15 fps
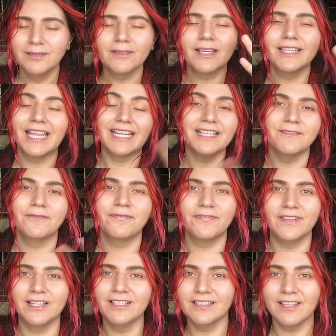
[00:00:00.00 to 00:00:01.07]
Okay, that didn't
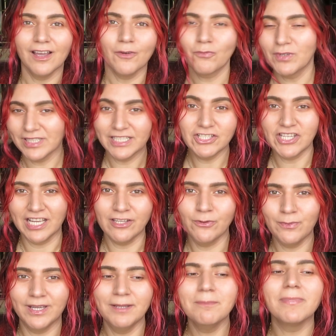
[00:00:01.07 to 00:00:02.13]
feel really
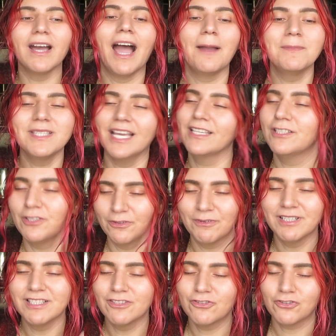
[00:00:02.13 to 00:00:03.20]
genuine, but I'm telling you,
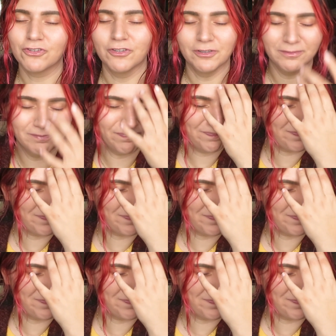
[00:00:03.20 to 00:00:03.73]
it's true.